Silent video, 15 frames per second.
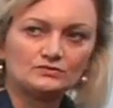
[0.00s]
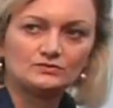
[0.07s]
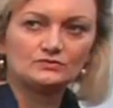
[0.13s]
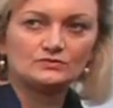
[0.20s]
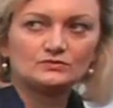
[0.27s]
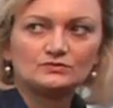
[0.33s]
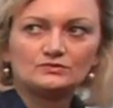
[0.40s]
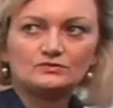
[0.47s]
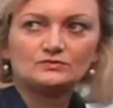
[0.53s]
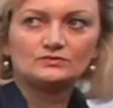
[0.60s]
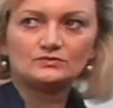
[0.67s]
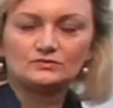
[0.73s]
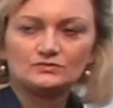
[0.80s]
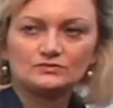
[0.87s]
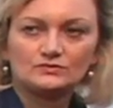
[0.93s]

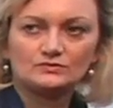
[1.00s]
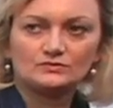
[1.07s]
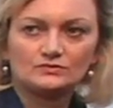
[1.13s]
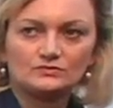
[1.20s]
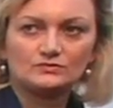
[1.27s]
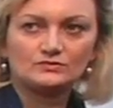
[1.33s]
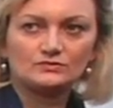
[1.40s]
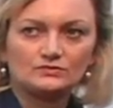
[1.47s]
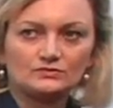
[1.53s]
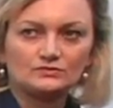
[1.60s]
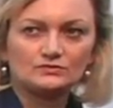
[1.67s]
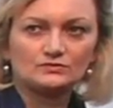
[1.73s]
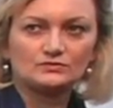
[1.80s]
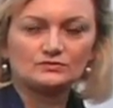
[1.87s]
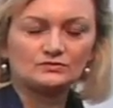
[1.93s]

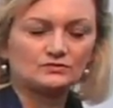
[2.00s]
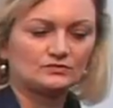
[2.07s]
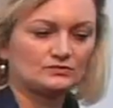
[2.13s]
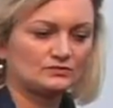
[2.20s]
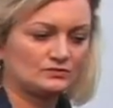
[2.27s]
(silent)